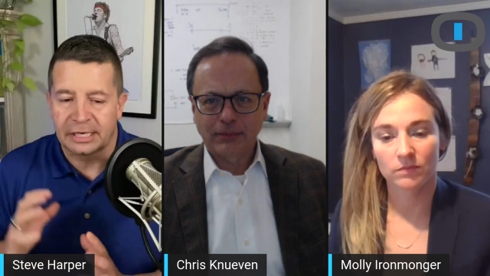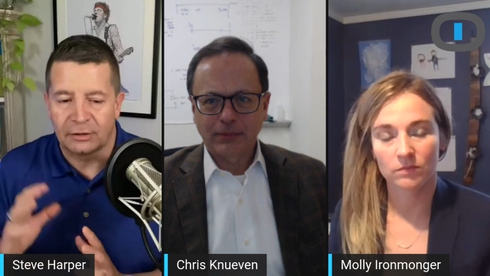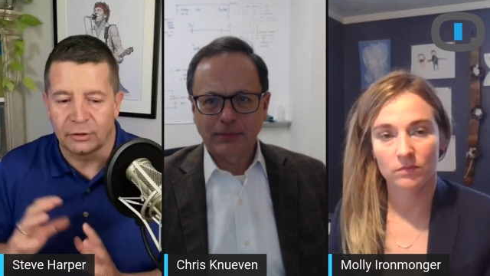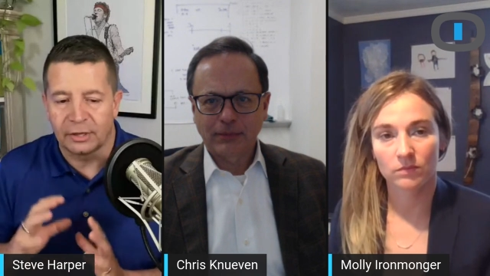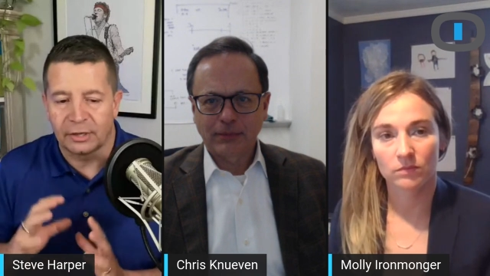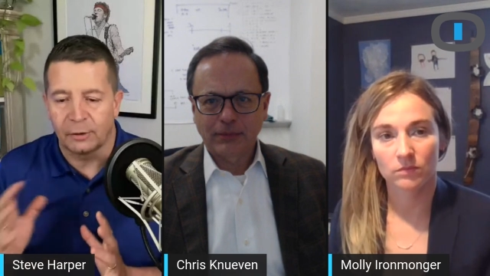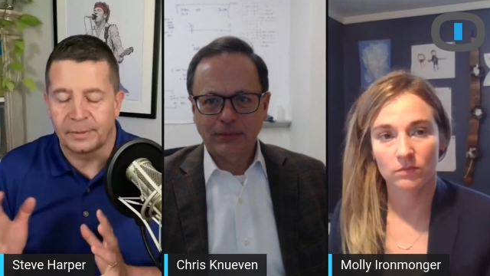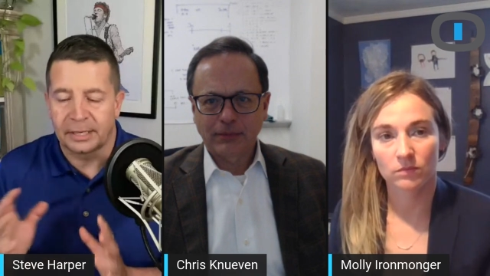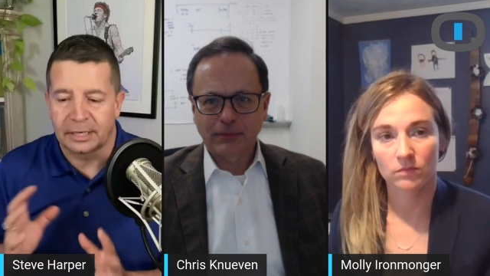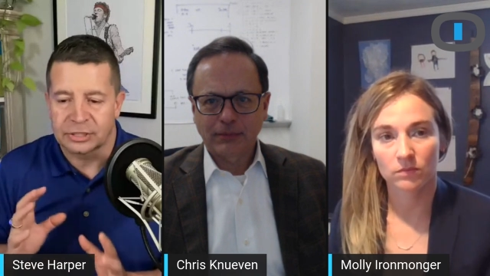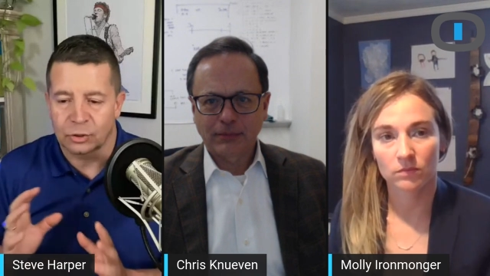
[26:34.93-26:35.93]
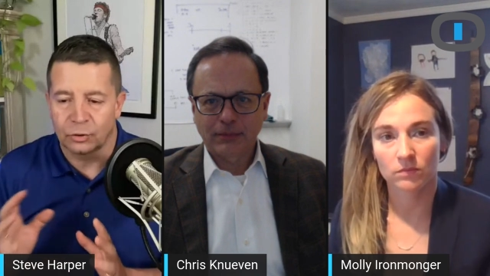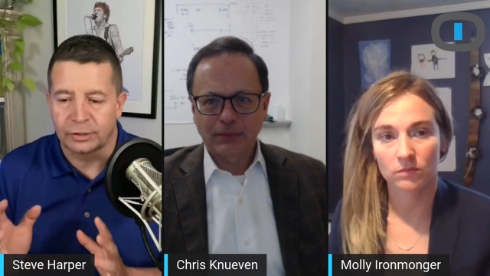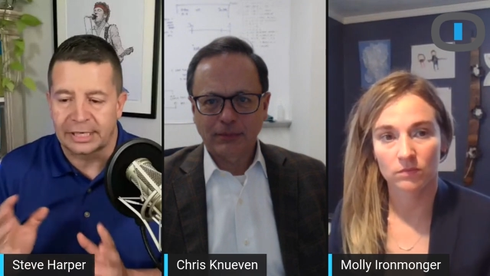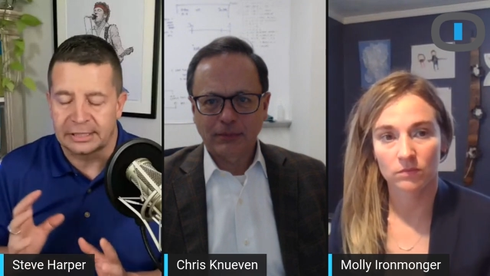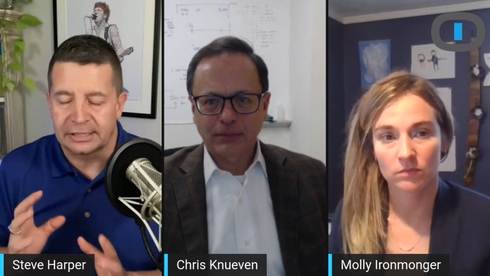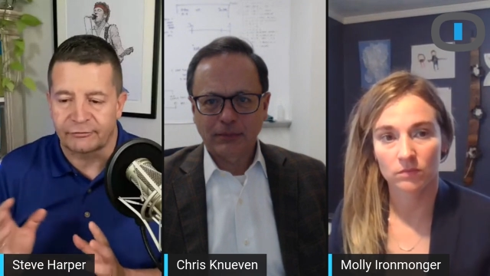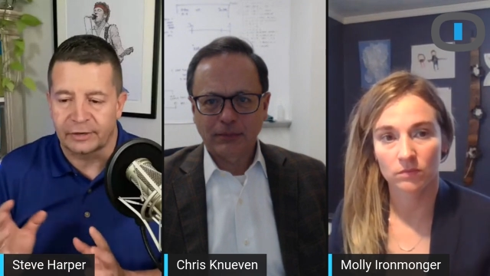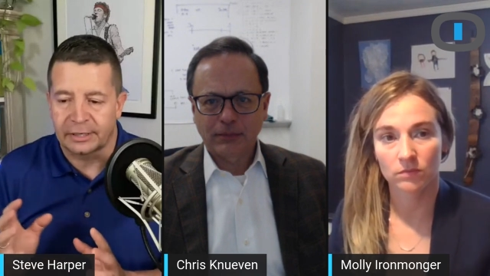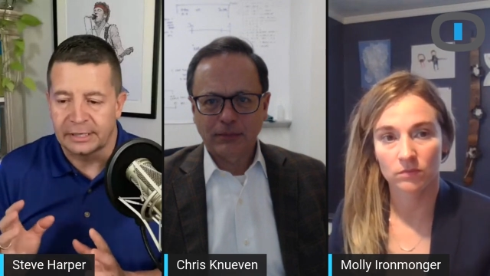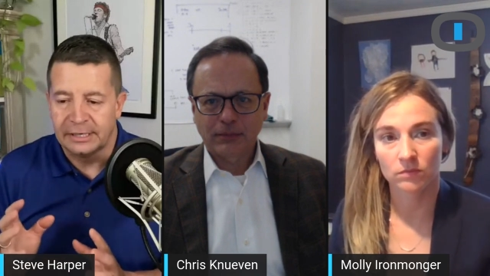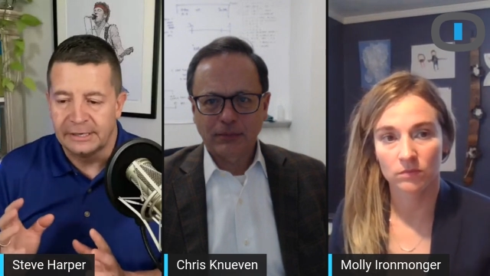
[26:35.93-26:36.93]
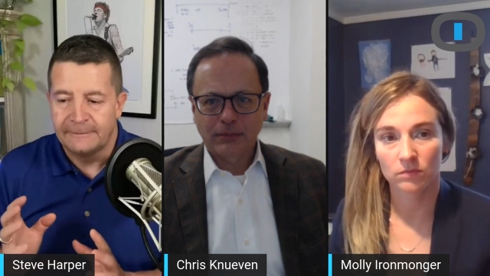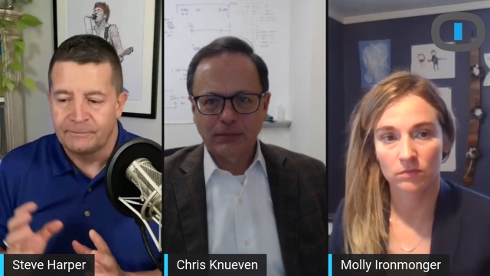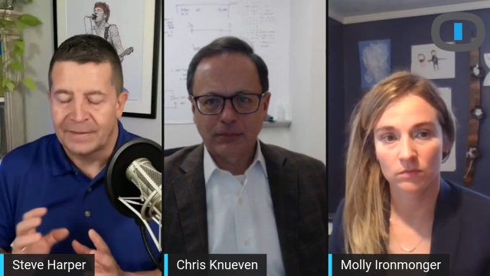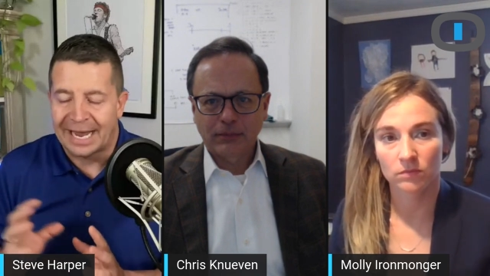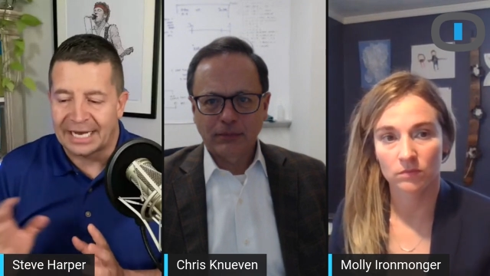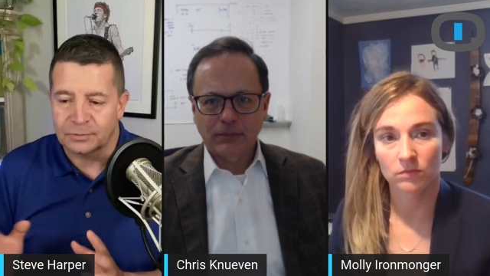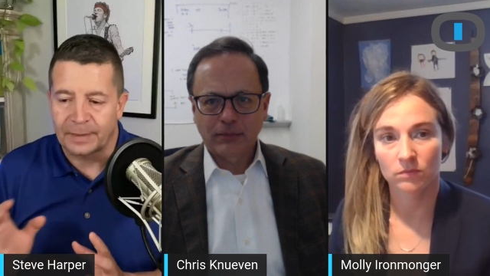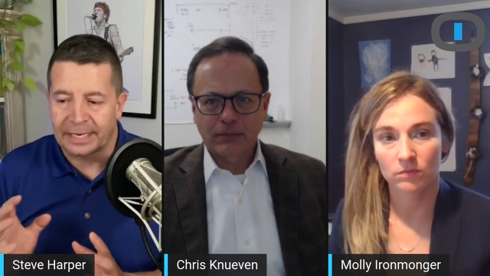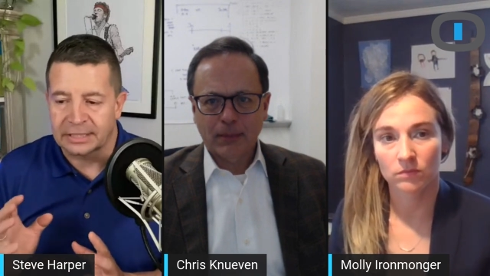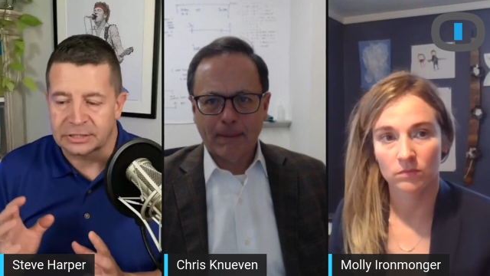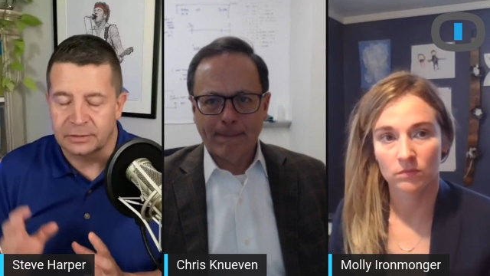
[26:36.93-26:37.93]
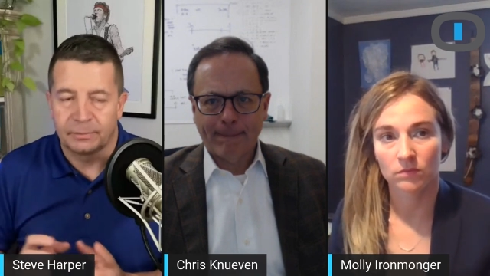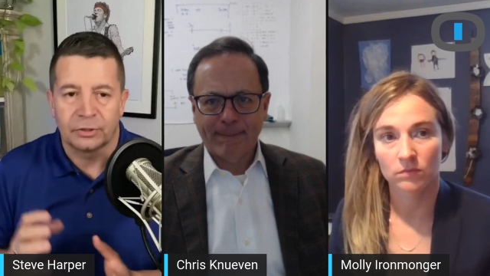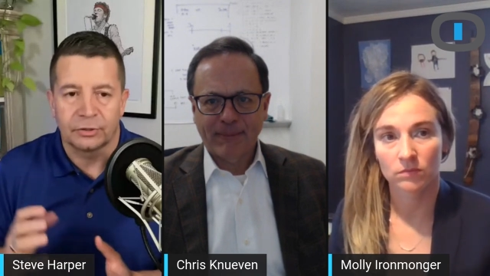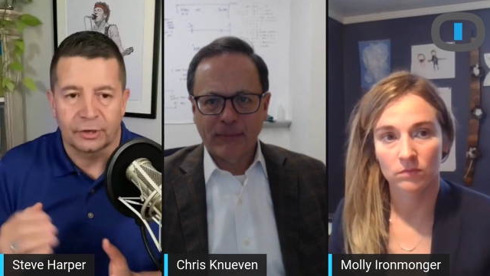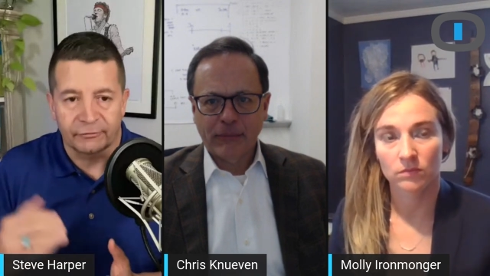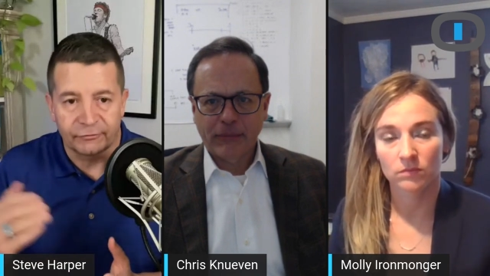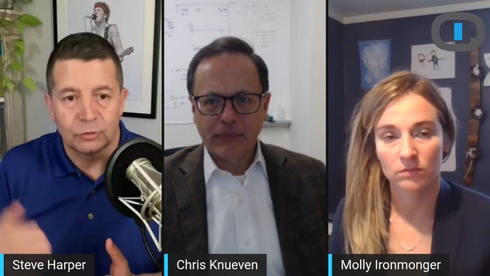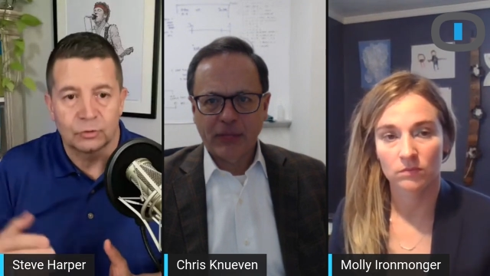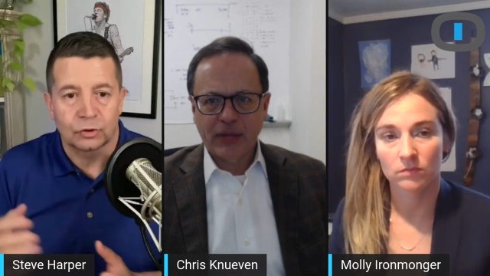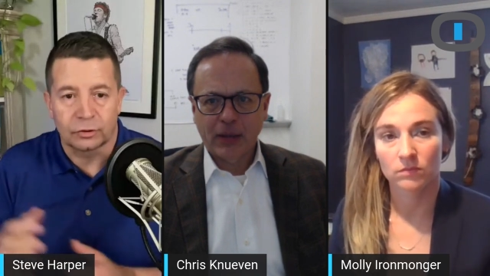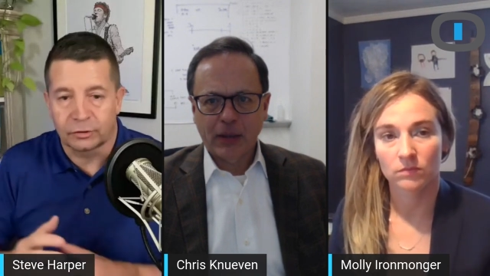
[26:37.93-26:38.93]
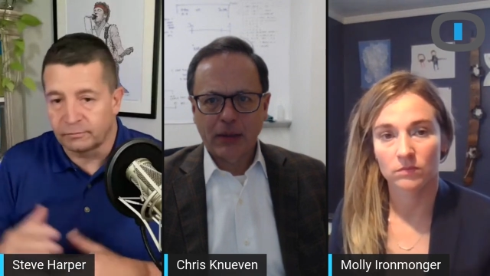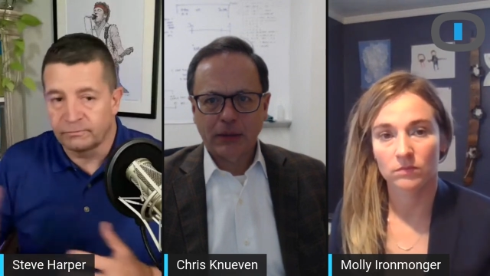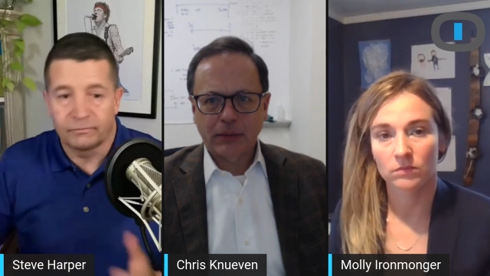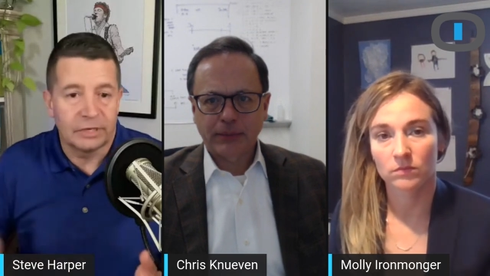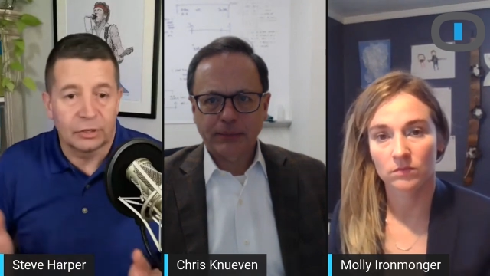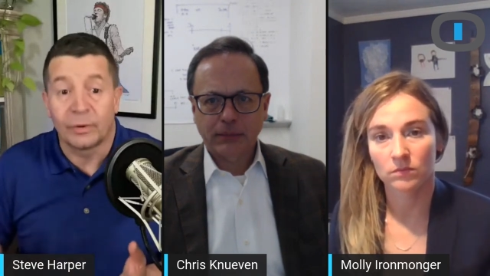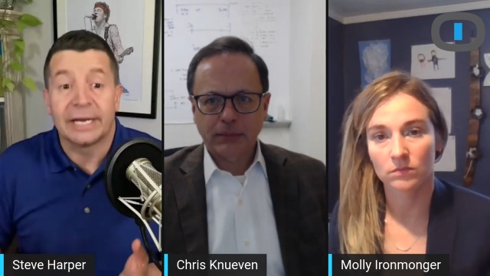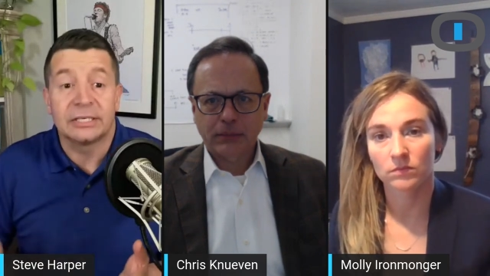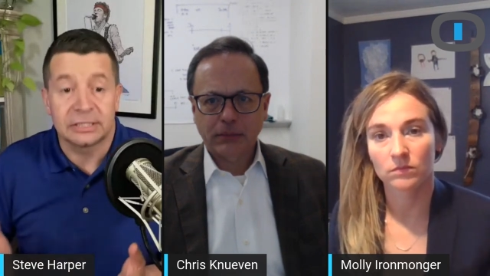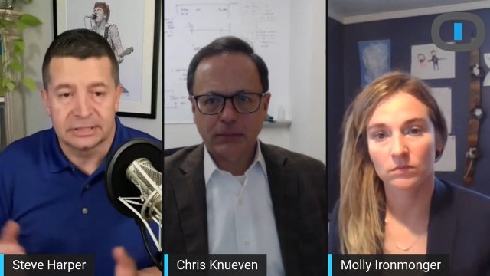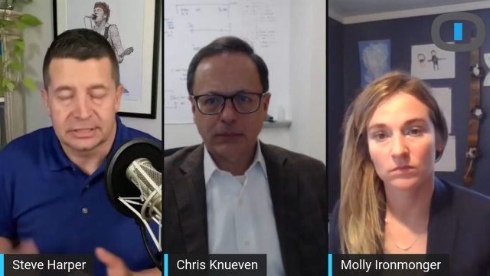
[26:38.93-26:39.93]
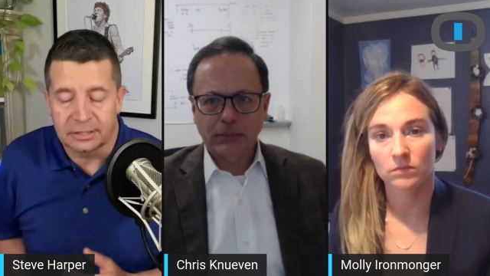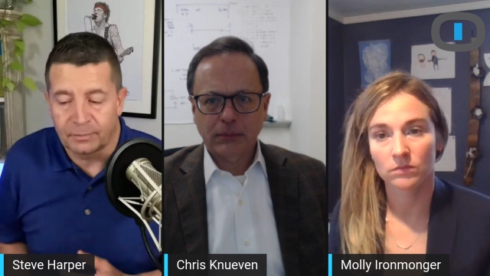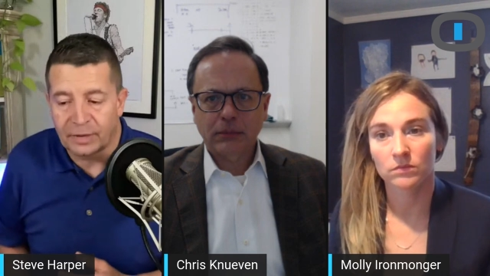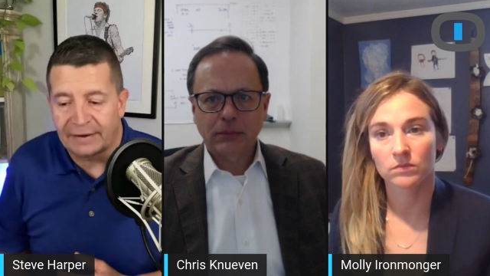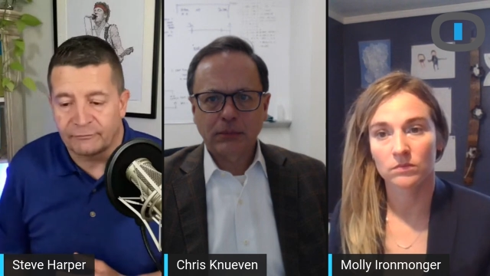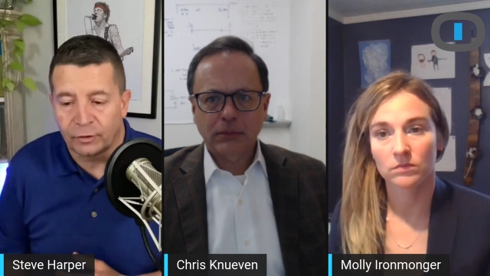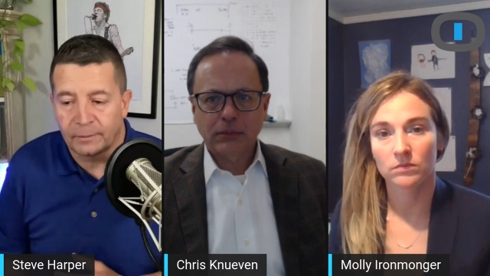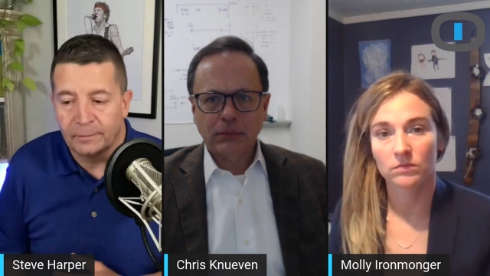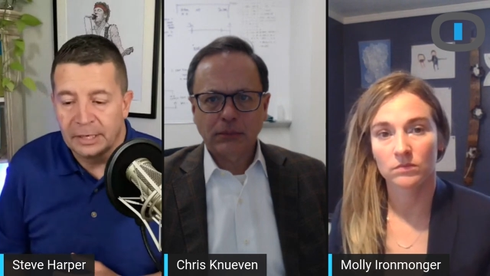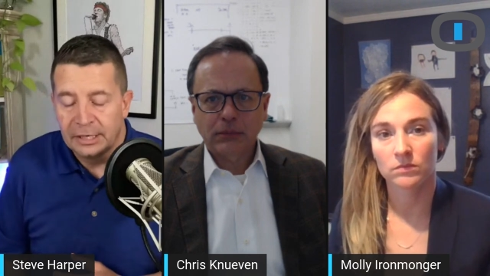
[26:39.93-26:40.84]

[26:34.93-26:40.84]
Speaker 1: in helping us look at different aspects to build our future iterations of the platform.